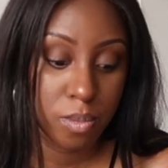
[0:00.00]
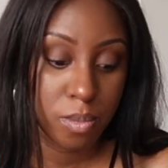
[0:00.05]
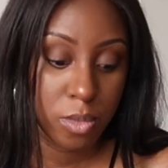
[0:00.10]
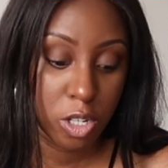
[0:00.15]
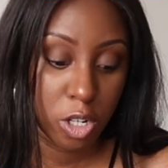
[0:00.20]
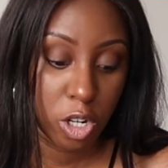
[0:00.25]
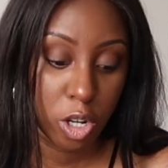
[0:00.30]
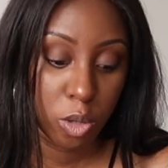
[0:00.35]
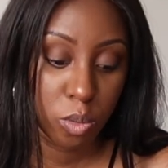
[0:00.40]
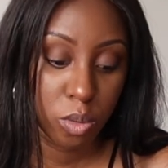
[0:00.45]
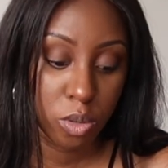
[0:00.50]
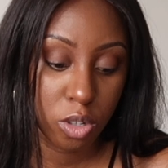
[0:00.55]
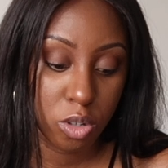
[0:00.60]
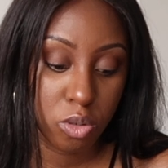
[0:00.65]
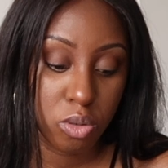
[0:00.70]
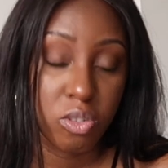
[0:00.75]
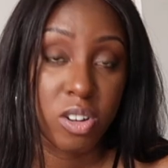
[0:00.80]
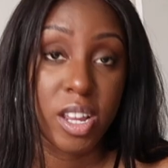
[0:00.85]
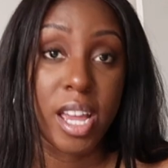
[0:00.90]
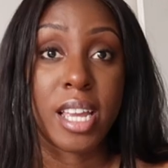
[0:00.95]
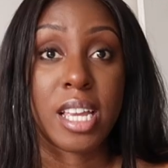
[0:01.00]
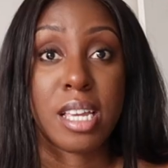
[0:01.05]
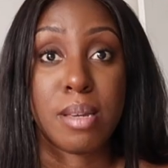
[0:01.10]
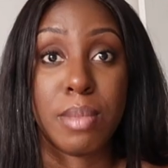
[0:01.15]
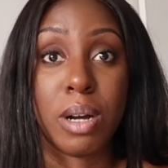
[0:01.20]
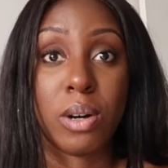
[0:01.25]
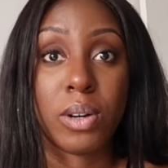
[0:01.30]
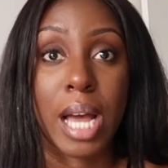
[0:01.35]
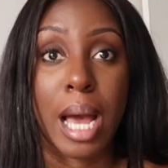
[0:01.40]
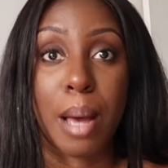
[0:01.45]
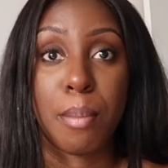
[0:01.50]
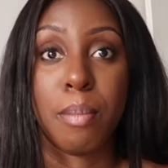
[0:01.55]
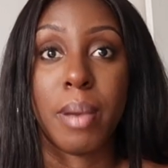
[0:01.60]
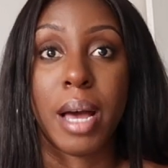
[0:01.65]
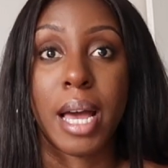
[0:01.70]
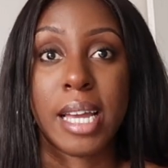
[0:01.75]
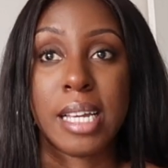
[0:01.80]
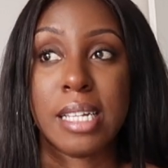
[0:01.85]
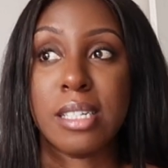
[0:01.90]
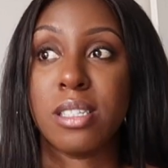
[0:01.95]
you know, create email
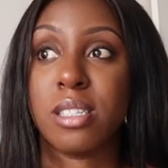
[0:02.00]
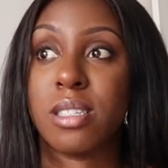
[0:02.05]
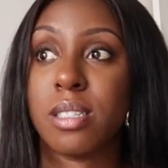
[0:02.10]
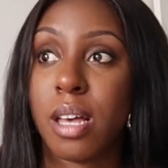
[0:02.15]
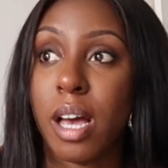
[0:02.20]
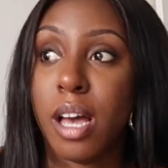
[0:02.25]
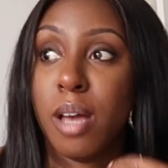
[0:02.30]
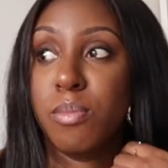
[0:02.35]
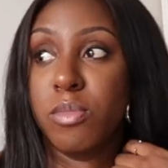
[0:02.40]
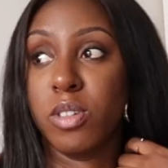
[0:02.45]
campaigns.